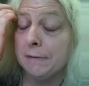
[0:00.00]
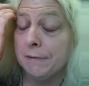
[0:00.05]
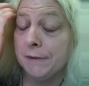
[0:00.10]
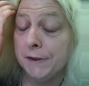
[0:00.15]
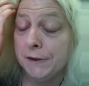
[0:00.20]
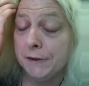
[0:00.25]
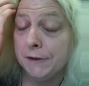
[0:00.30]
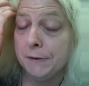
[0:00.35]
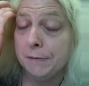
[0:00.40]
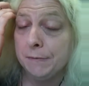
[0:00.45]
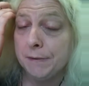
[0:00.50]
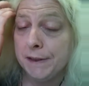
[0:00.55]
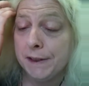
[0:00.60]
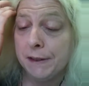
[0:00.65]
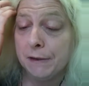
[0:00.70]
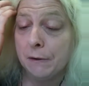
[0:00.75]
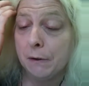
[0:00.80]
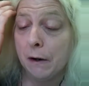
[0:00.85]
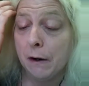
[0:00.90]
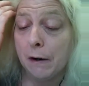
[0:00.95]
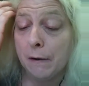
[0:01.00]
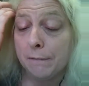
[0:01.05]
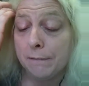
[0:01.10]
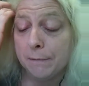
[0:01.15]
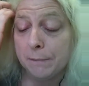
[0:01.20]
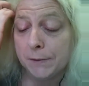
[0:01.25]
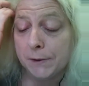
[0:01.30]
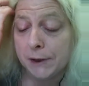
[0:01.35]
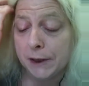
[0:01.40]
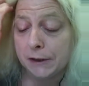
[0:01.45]
some YouTube video of
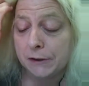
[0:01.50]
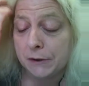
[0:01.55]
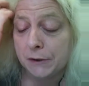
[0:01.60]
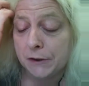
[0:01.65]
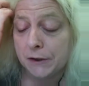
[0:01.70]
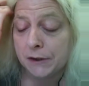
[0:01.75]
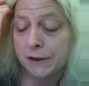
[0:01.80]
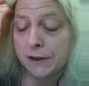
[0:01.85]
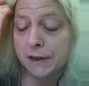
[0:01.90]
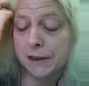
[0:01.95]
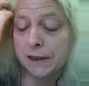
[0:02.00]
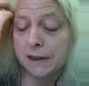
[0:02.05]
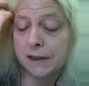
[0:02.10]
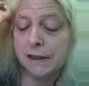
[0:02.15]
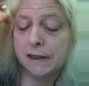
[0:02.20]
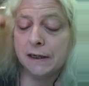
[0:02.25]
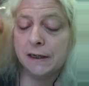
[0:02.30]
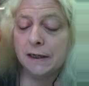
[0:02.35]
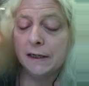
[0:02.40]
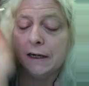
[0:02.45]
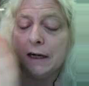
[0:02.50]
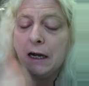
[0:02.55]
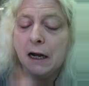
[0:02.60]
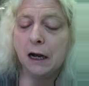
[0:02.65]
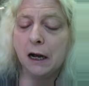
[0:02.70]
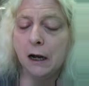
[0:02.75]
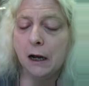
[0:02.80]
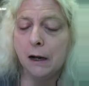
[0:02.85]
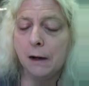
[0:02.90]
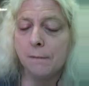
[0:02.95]
the projectors
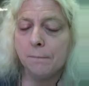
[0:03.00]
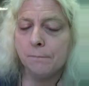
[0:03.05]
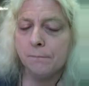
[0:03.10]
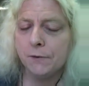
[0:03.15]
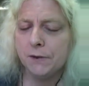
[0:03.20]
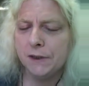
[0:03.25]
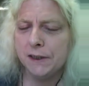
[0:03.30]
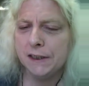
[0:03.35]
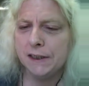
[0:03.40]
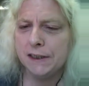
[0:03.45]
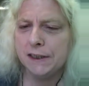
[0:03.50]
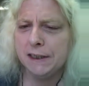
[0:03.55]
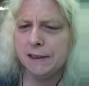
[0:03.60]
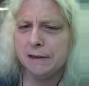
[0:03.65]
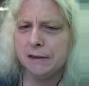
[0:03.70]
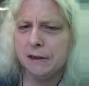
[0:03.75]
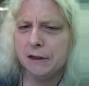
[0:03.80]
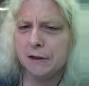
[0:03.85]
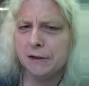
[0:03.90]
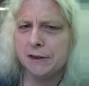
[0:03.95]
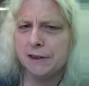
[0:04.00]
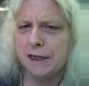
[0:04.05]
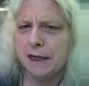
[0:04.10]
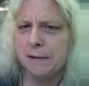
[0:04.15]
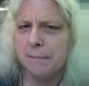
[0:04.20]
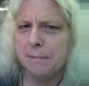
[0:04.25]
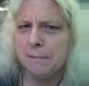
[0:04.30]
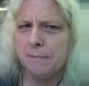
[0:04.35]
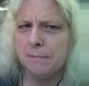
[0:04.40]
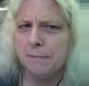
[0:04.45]
um, so you can see them close
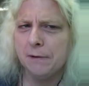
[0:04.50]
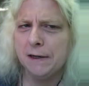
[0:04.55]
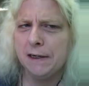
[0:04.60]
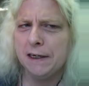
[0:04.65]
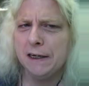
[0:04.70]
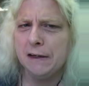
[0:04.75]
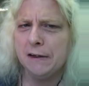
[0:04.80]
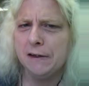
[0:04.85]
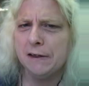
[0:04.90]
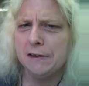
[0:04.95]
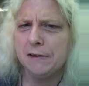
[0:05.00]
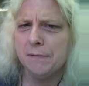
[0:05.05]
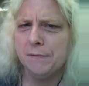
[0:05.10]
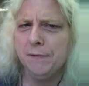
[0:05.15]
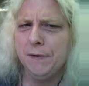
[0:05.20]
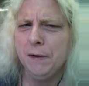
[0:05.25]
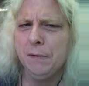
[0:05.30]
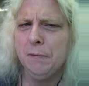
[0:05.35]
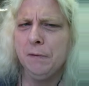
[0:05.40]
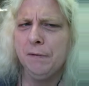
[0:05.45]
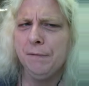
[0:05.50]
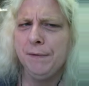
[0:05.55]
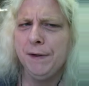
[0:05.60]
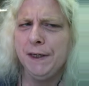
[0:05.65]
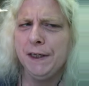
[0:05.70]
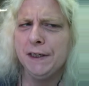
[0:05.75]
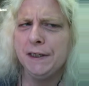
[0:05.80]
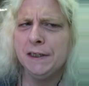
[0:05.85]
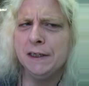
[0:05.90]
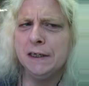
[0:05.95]
up. Right now, there's a few
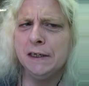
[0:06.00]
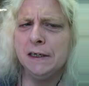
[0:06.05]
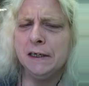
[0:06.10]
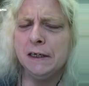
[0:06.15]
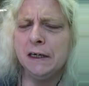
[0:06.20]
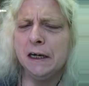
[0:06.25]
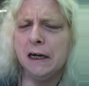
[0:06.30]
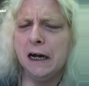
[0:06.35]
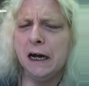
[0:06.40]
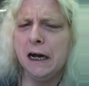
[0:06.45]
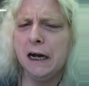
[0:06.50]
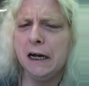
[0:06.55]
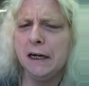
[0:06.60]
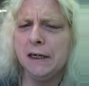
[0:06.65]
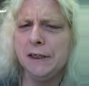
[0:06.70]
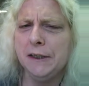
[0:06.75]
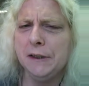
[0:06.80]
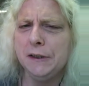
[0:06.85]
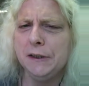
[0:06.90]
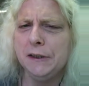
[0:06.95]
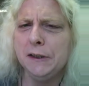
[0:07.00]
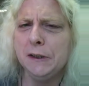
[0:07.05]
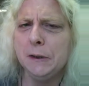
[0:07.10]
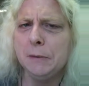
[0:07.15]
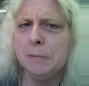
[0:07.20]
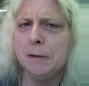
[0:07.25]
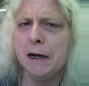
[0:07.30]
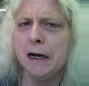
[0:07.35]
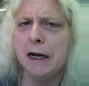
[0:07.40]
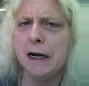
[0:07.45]
movies on
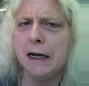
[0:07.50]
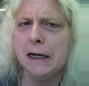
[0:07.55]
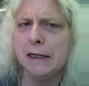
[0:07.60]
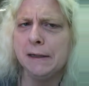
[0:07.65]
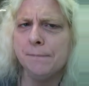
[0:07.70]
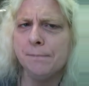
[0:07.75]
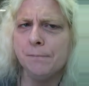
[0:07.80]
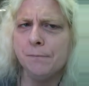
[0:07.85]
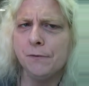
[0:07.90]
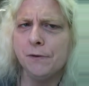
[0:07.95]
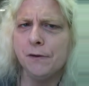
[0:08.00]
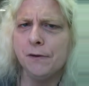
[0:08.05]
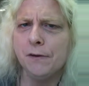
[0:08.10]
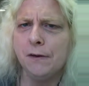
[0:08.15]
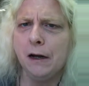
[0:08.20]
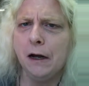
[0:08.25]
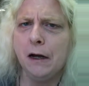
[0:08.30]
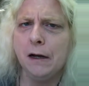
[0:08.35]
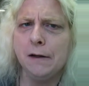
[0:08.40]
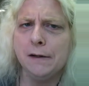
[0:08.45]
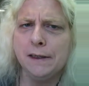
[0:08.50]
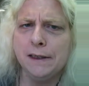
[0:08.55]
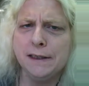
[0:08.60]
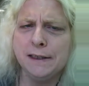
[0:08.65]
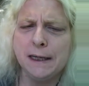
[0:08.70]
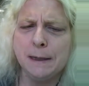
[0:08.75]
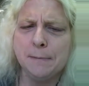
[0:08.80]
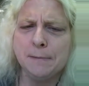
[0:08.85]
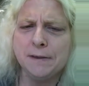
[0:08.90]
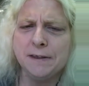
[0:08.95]
YouTube on uh, this
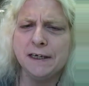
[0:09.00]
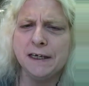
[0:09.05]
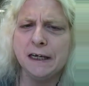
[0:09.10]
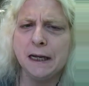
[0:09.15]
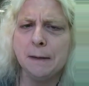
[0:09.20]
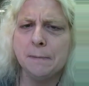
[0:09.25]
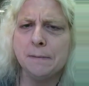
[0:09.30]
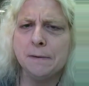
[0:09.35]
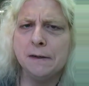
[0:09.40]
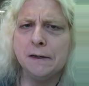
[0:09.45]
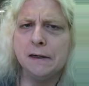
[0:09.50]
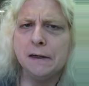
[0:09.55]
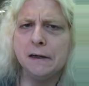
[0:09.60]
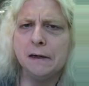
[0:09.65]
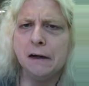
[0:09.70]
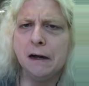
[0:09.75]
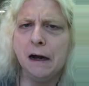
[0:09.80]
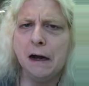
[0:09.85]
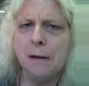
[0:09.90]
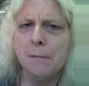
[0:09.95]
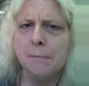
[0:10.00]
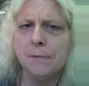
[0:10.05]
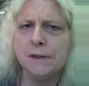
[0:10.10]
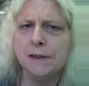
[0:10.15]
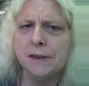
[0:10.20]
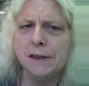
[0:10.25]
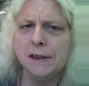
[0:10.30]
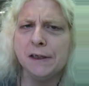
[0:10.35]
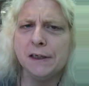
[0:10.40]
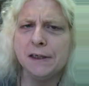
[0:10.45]
type of setup. Um,
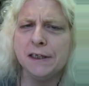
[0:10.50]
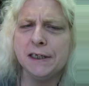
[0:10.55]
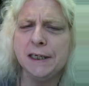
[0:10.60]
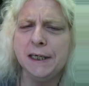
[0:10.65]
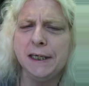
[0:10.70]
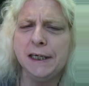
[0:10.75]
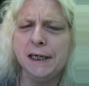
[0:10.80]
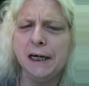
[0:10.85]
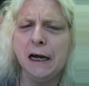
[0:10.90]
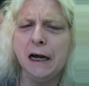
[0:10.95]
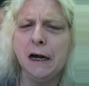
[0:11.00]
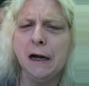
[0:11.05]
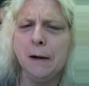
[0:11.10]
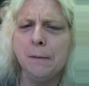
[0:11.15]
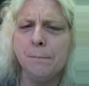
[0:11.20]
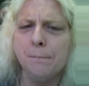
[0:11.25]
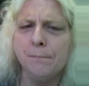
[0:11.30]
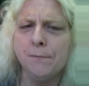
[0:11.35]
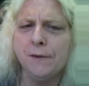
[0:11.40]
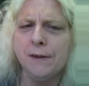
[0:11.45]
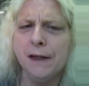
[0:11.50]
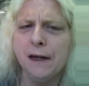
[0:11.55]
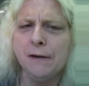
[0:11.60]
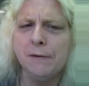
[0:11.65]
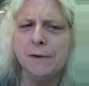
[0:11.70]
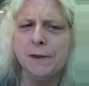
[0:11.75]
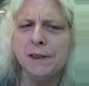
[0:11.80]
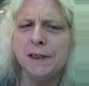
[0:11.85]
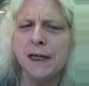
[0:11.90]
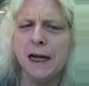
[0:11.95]
so you can see um,
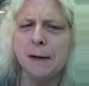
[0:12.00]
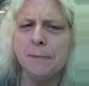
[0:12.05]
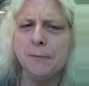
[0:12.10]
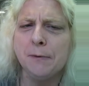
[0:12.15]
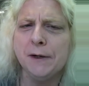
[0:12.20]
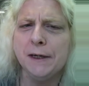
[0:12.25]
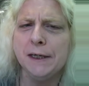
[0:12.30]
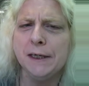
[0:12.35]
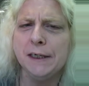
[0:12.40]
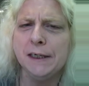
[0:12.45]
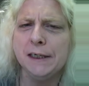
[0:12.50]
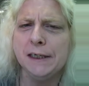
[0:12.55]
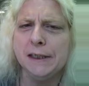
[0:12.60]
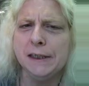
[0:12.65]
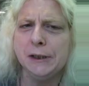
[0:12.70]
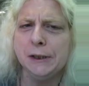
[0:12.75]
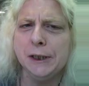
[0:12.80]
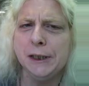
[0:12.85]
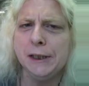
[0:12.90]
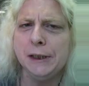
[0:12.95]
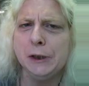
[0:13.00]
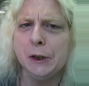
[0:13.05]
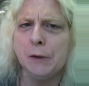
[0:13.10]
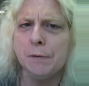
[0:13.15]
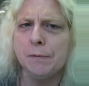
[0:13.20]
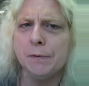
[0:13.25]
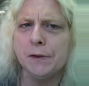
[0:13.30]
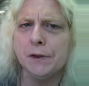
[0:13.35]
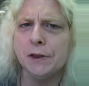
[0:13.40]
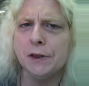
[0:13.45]
how it's operated in the
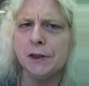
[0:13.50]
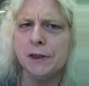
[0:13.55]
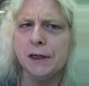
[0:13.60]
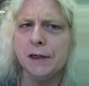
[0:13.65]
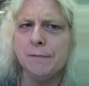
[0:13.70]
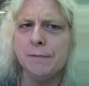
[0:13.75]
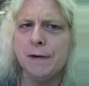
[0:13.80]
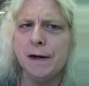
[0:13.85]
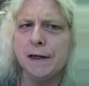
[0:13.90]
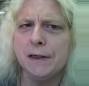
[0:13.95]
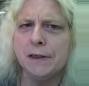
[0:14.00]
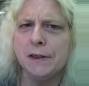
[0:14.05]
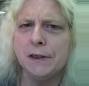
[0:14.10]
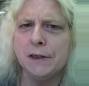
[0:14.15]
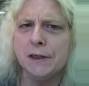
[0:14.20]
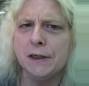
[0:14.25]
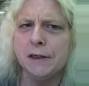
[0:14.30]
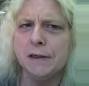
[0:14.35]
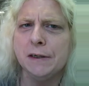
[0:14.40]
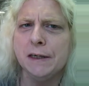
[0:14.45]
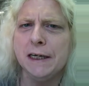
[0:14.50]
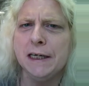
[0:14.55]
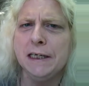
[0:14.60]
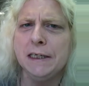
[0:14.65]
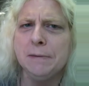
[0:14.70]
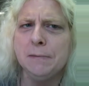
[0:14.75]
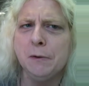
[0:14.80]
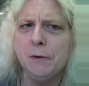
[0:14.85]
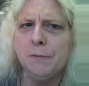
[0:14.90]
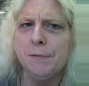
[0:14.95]
changeovers. In fact, there's a
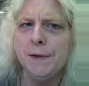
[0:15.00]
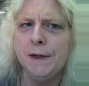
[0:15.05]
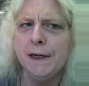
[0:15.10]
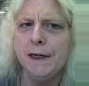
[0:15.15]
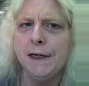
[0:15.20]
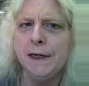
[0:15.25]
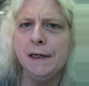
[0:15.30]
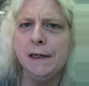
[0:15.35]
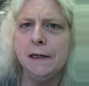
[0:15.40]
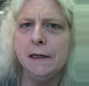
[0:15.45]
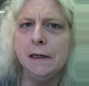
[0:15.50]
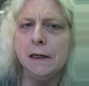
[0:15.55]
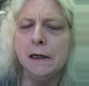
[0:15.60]
nice movie